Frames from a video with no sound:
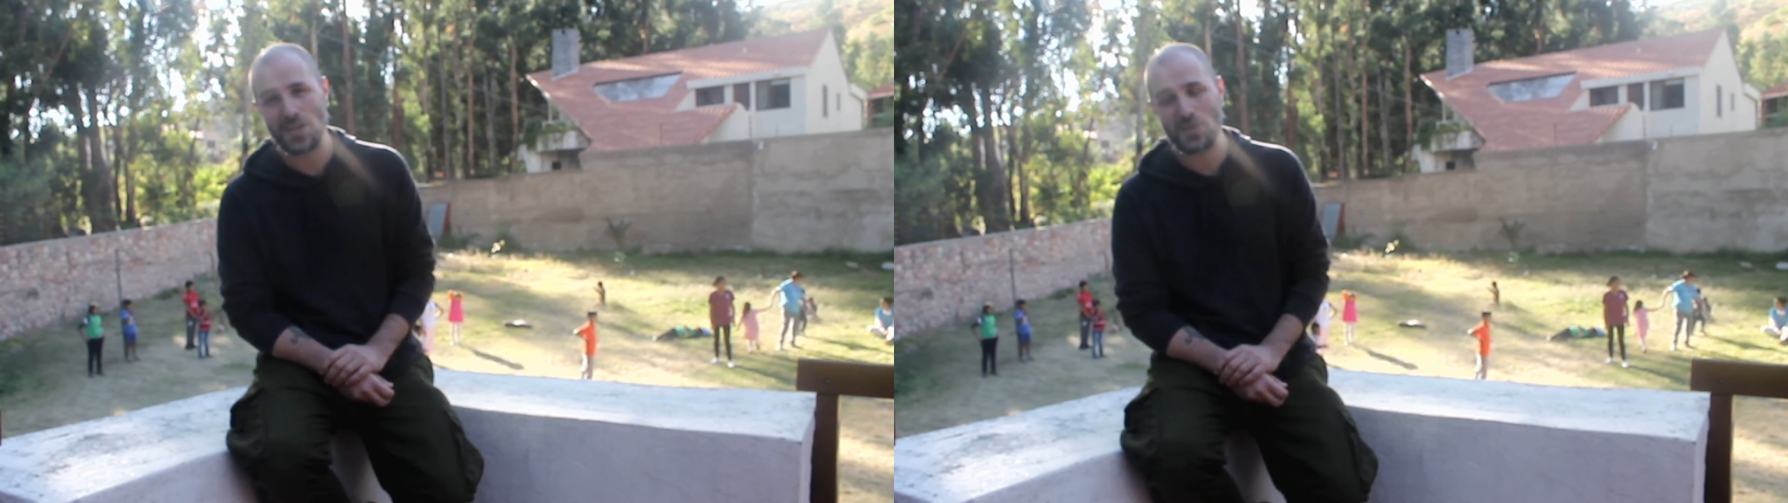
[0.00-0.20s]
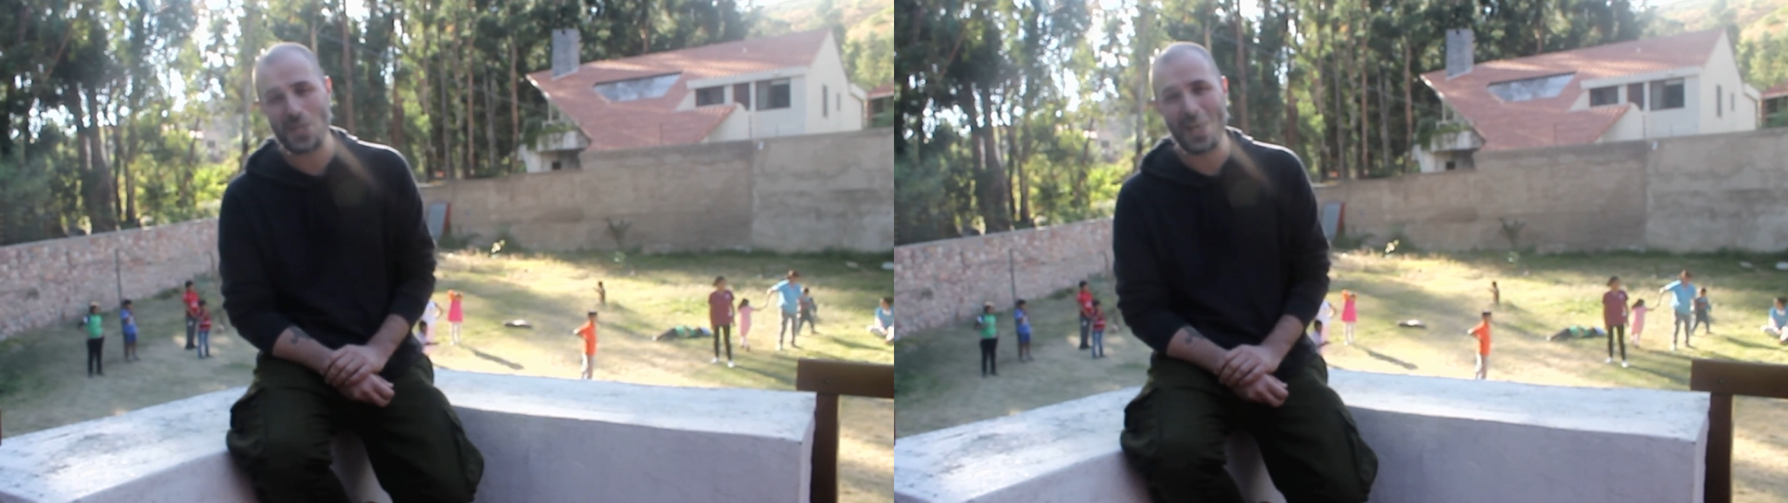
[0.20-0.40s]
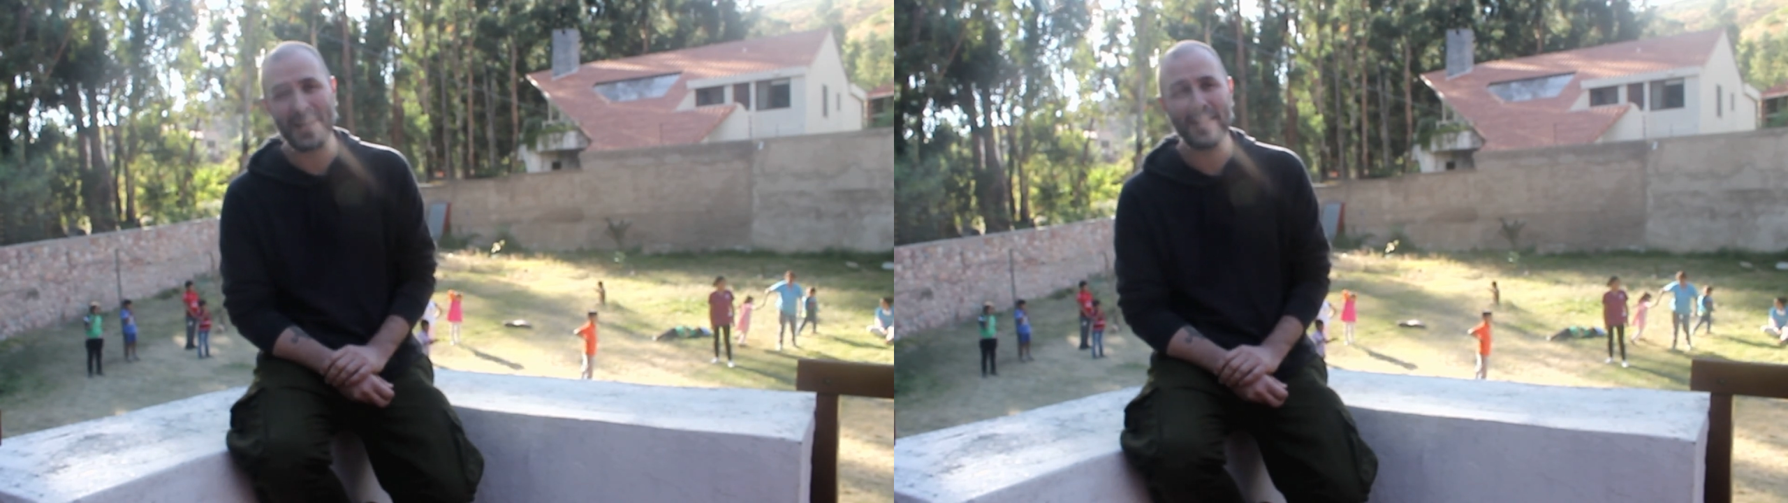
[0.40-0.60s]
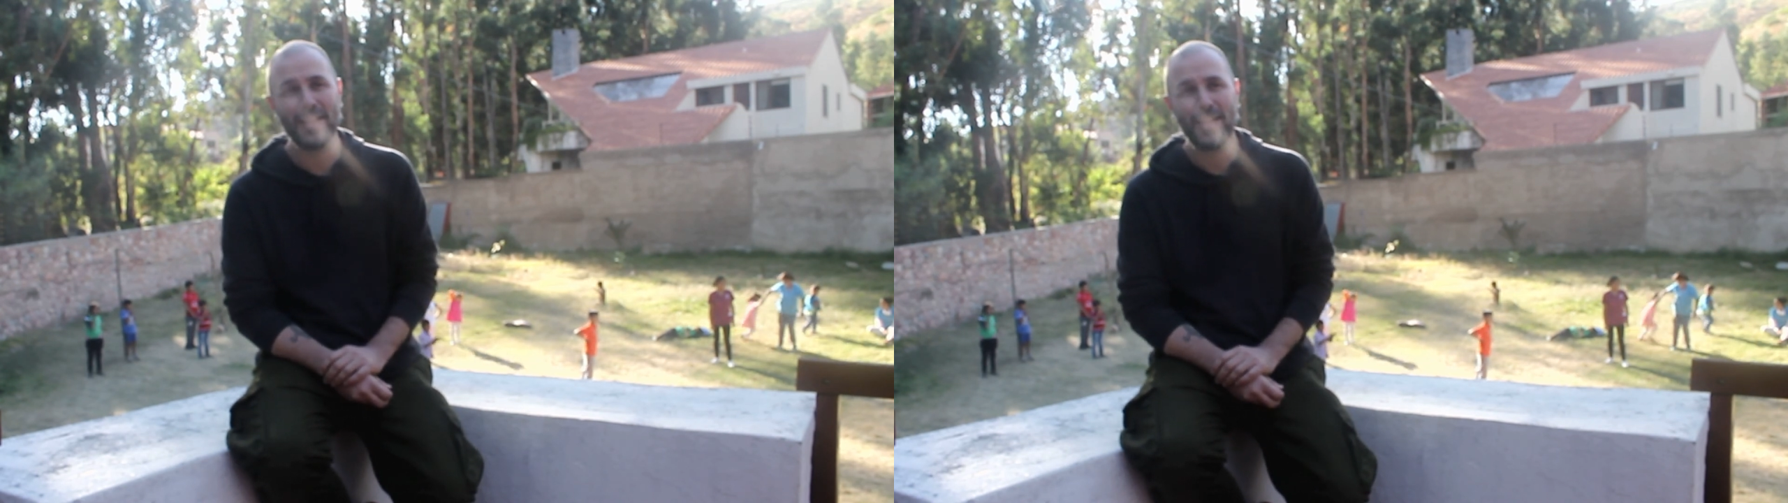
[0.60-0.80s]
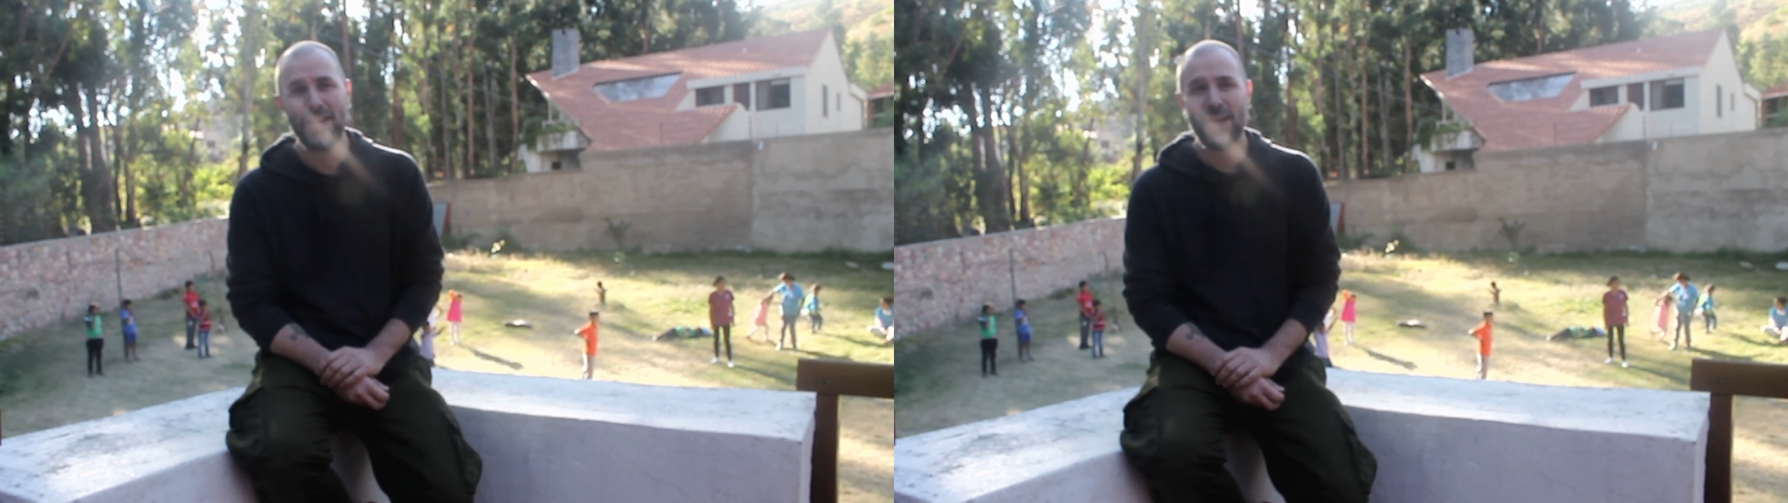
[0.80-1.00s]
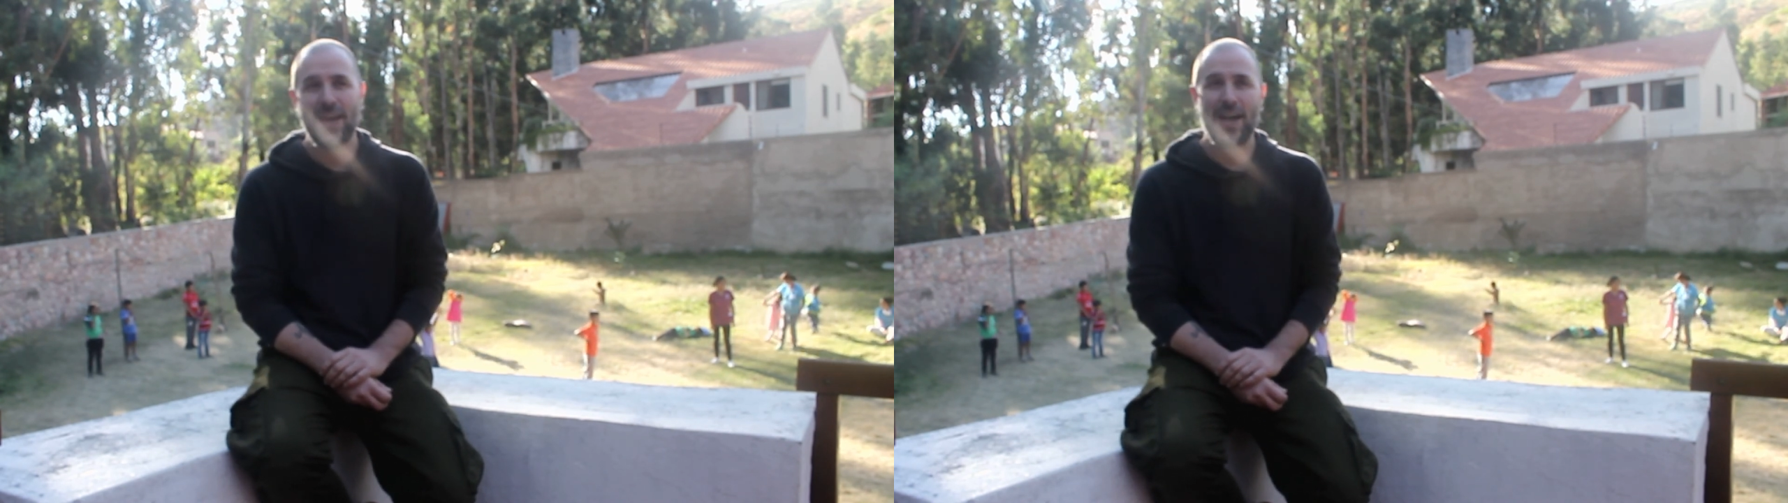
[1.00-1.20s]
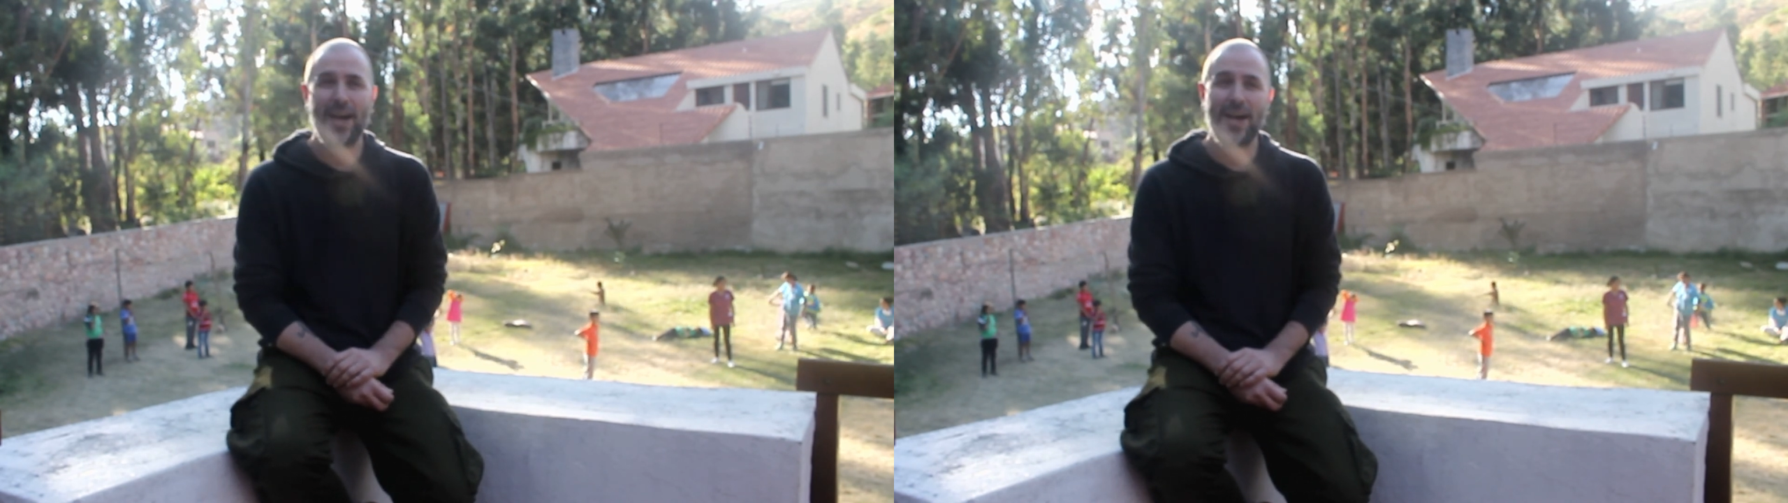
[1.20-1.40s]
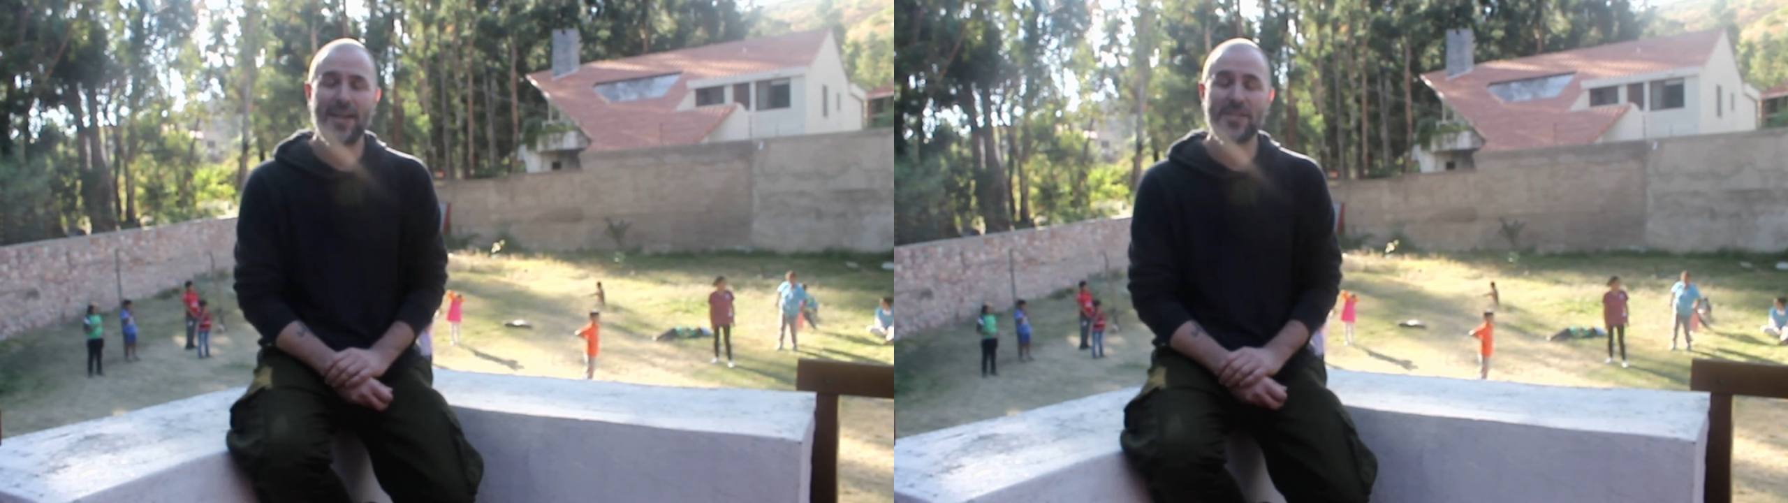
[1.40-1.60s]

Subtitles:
as we can.